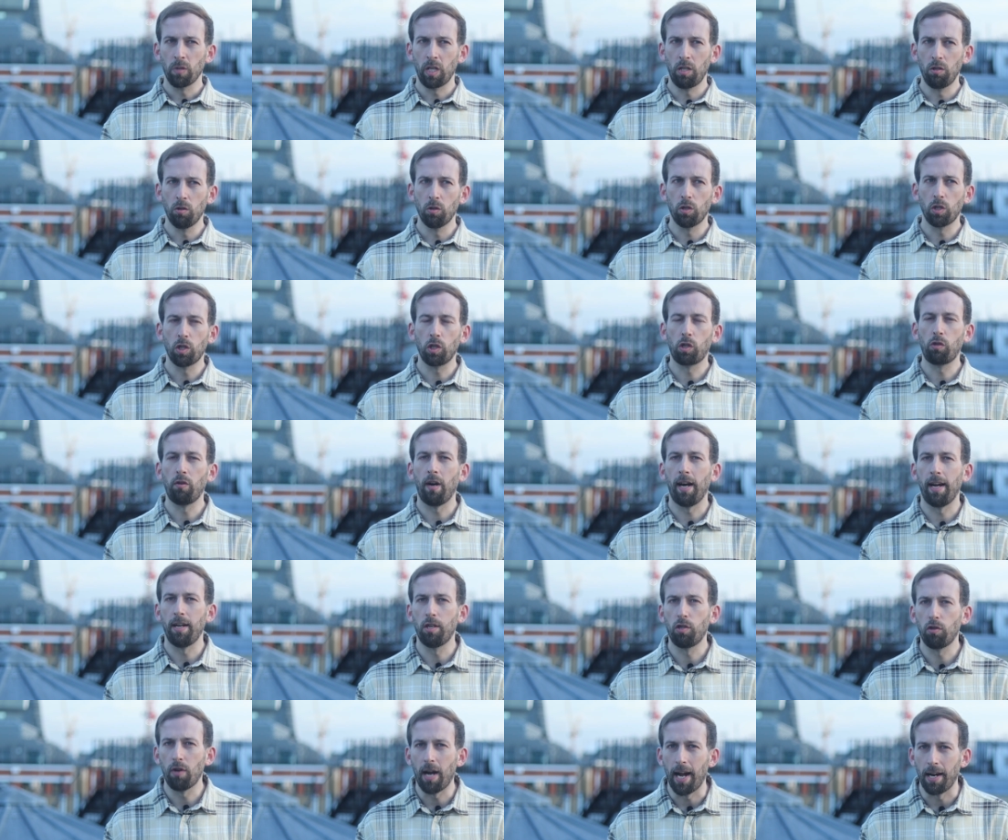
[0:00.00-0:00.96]
in order to
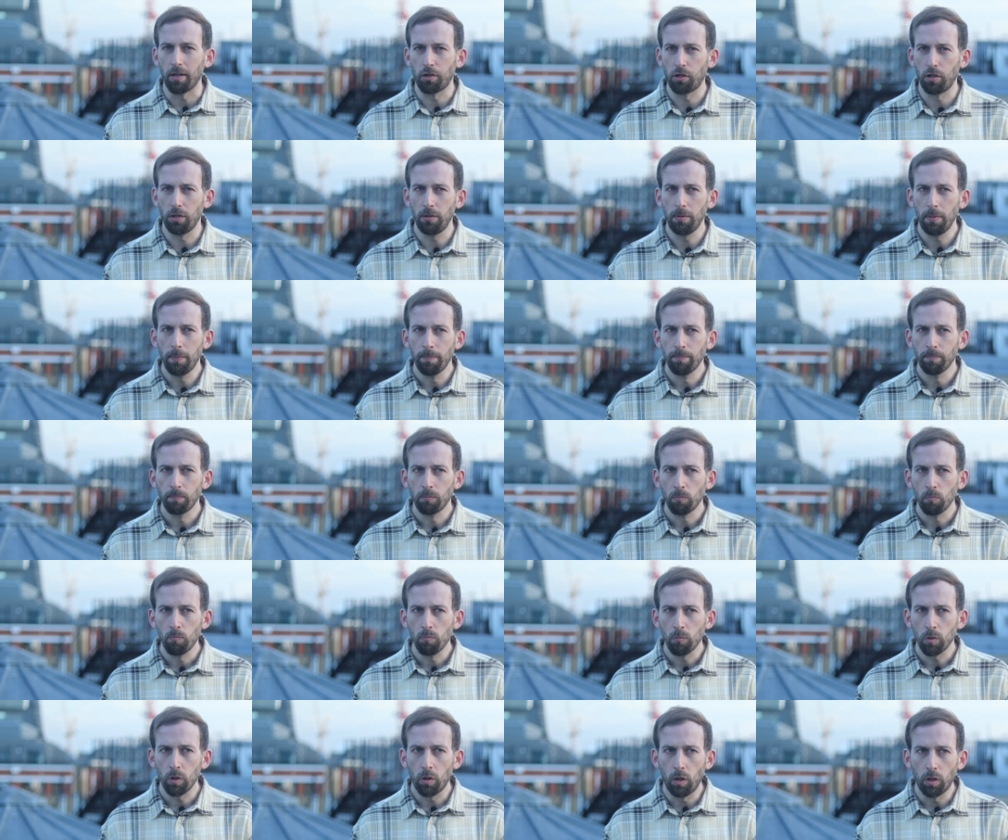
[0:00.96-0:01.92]
create attraction,
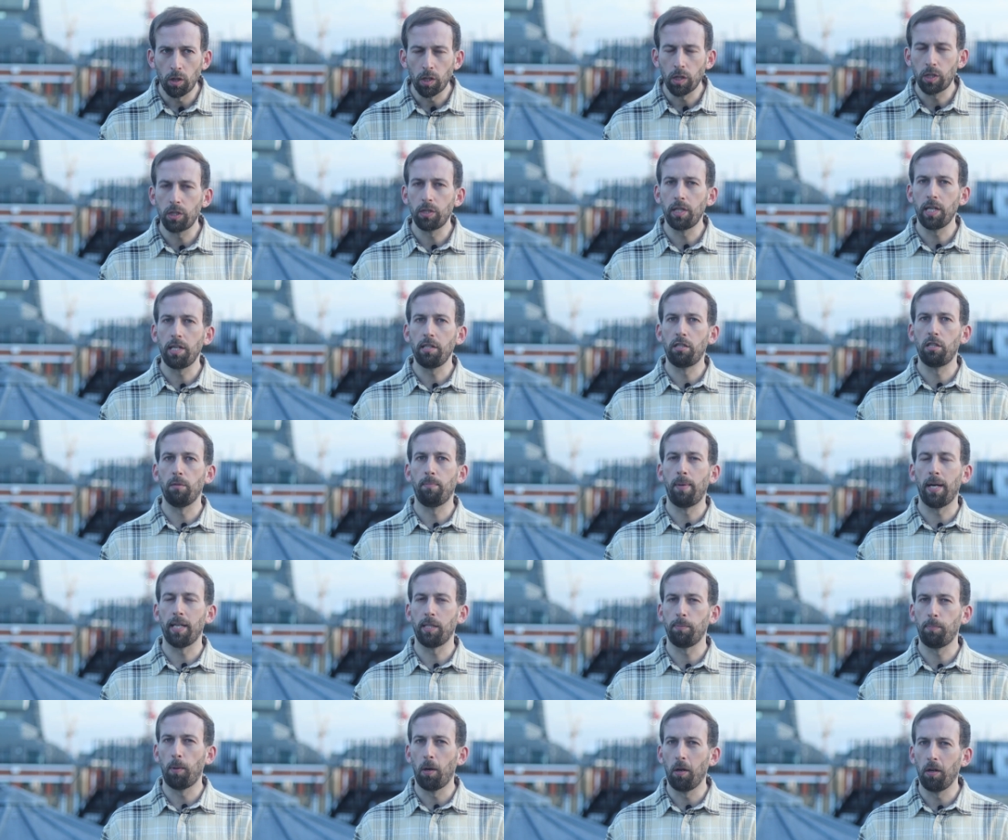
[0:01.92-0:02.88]
honesty is the
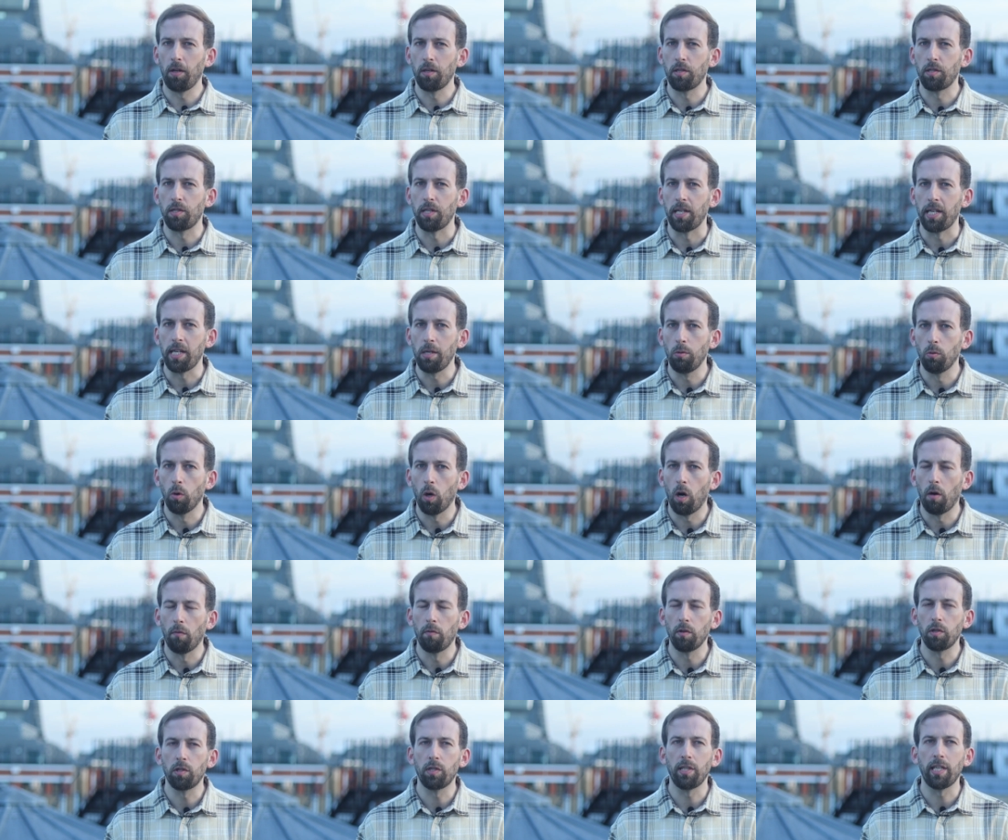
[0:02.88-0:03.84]
best policy,
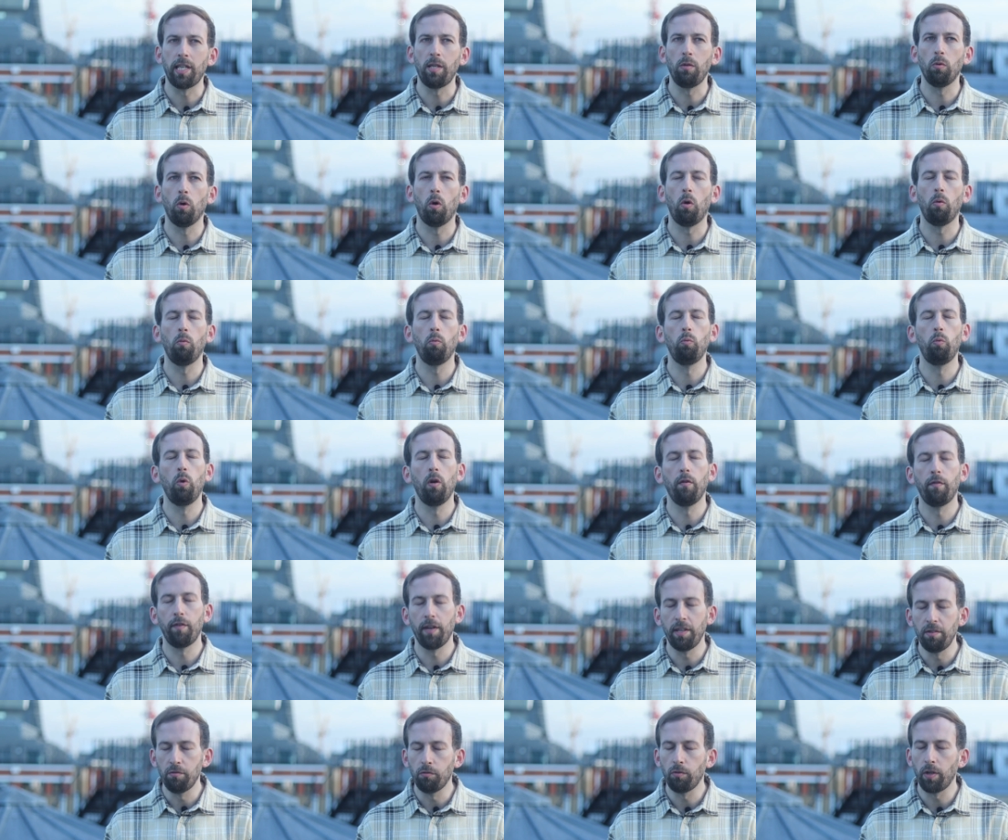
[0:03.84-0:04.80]
obviously,
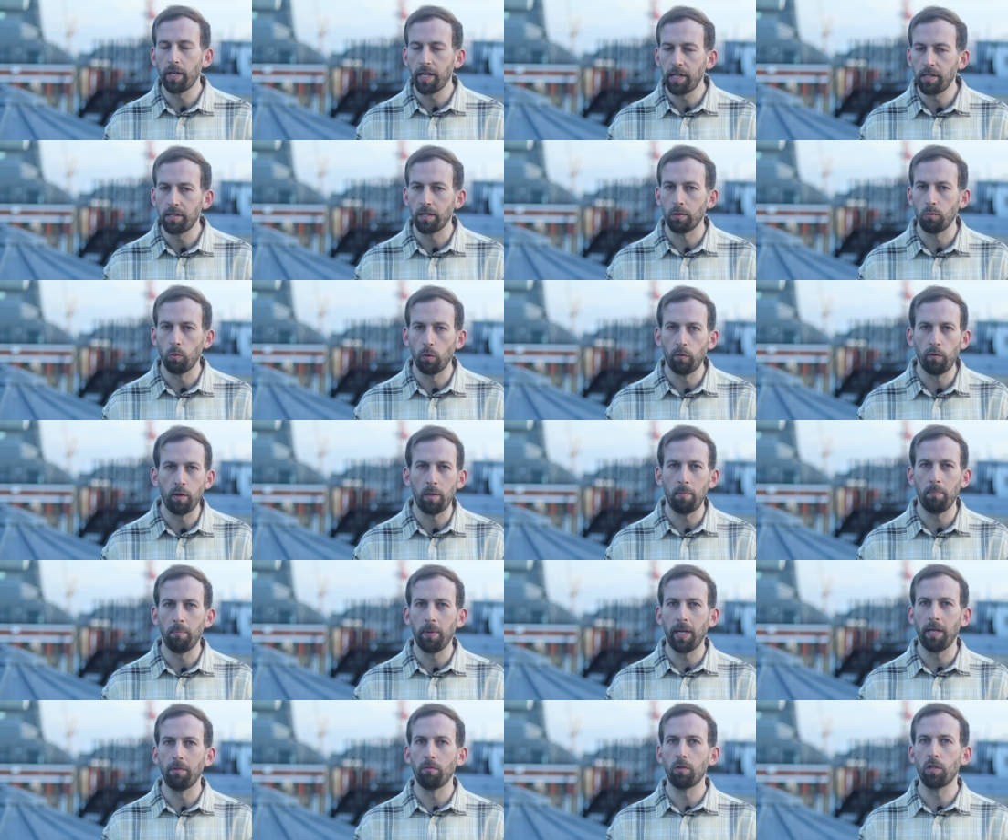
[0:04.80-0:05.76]
within reason,
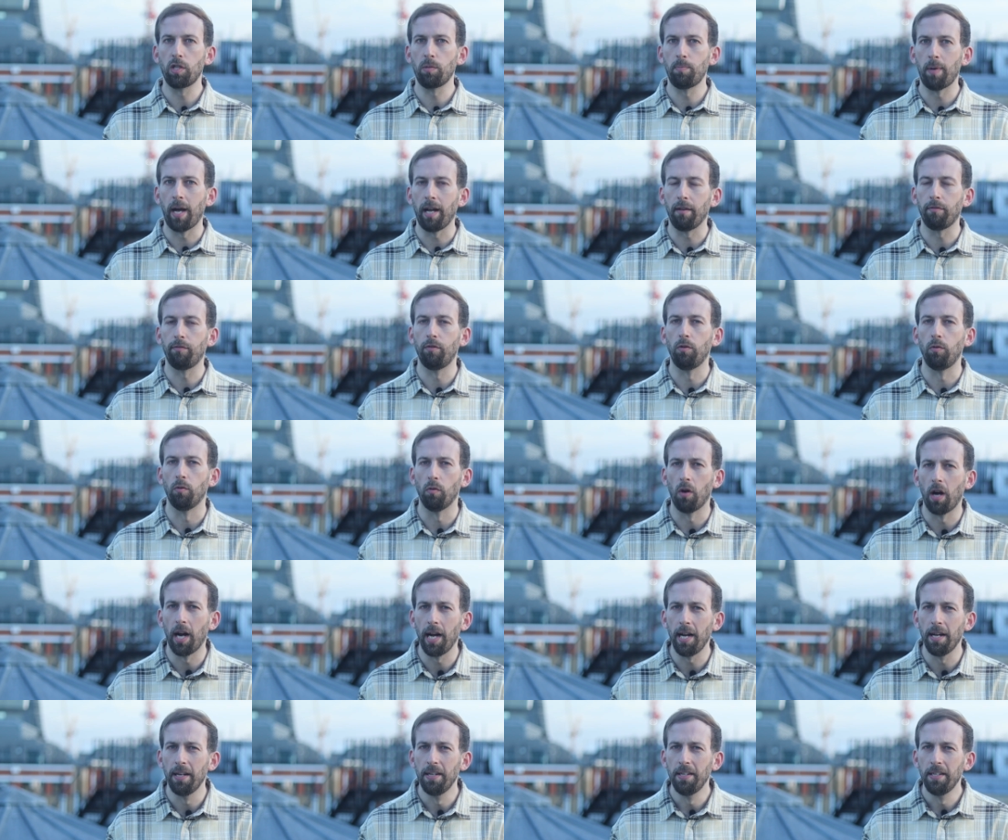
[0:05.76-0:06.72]
within being respectful,
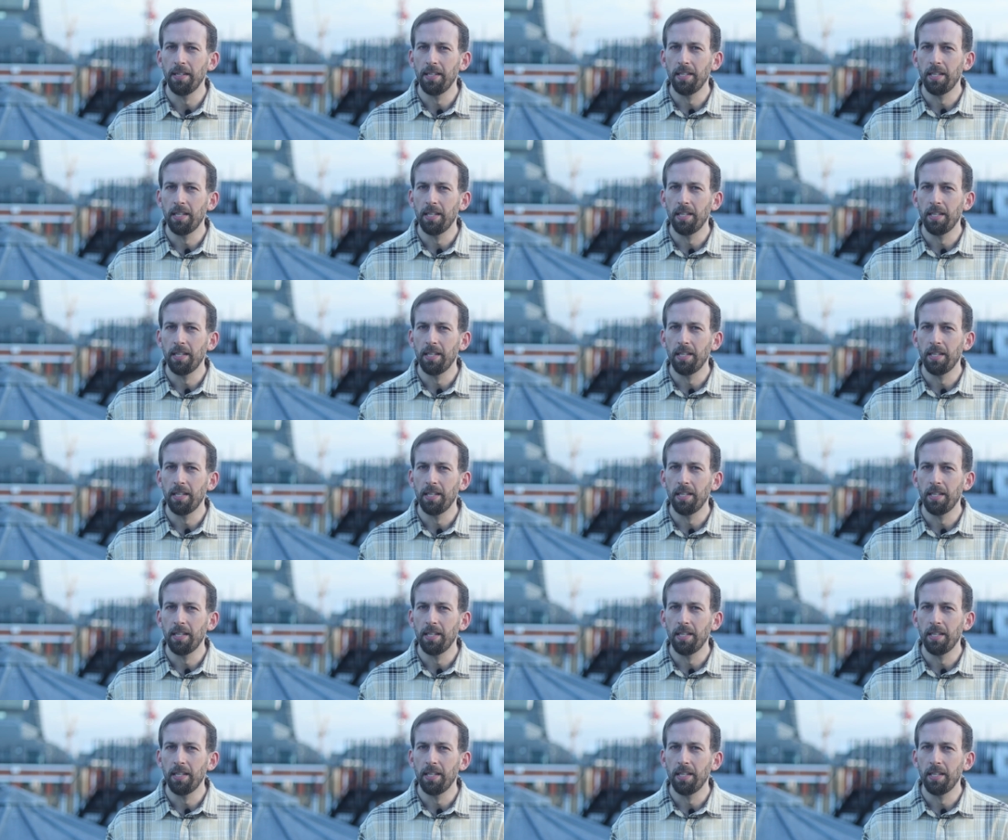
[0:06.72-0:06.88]
right?